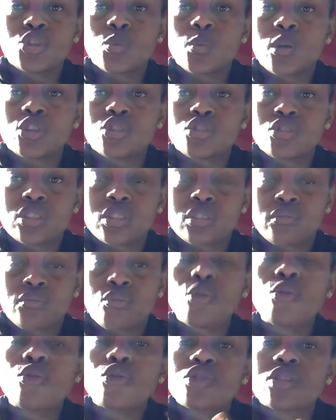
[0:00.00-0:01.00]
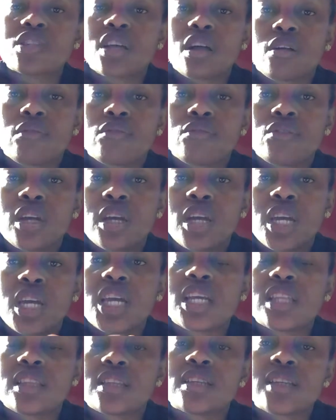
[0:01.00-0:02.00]
you want just for yourself
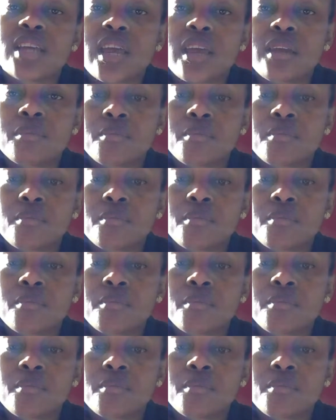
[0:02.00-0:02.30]
in the day.